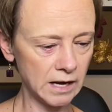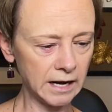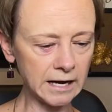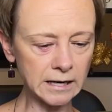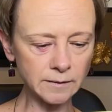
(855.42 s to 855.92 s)

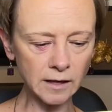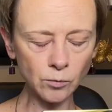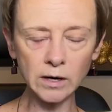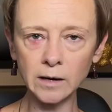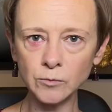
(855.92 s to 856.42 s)
And I think
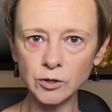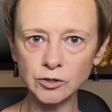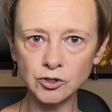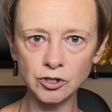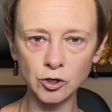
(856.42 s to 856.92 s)
what I'm
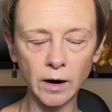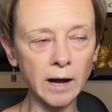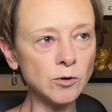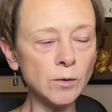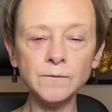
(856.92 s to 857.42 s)
going to do,
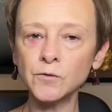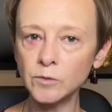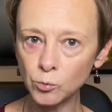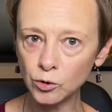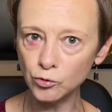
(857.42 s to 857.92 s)
I'm going for a
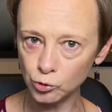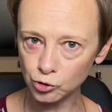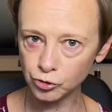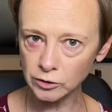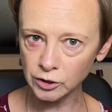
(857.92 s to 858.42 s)
more
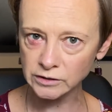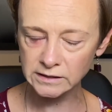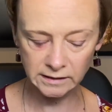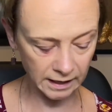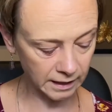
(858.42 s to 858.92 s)
neutral look
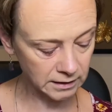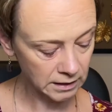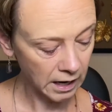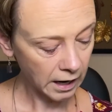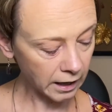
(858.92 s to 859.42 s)
today.
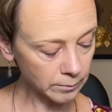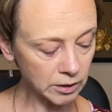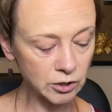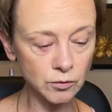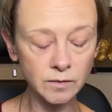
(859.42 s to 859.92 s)
I'm going
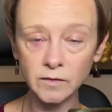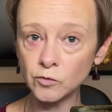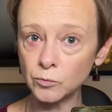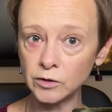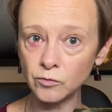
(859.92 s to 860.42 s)
to use this
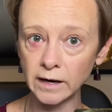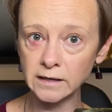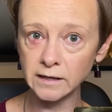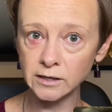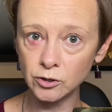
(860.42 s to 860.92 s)
one right
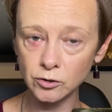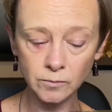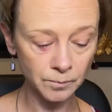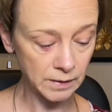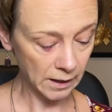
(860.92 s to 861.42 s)
here.
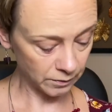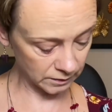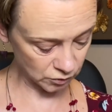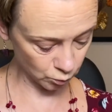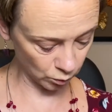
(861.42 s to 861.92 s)

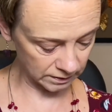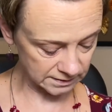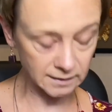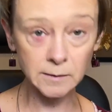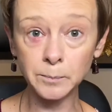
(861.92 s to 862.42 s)
This was
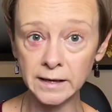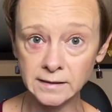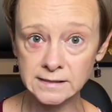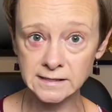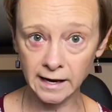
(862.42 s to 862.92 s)
the
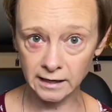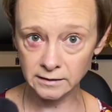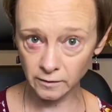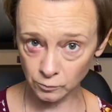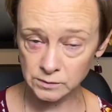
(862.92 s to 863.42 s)
Pink Sand.
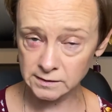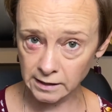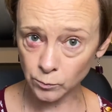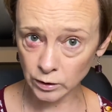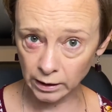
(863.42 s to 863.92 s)
This was the
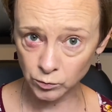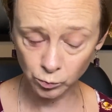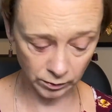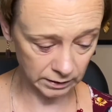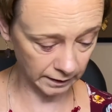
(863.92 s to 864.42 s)
same one I was
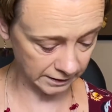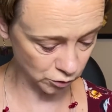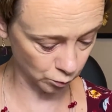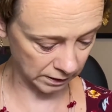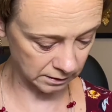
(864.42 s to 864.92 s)
wearing last
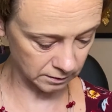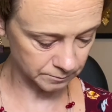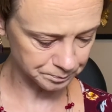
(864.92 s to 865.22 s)
week.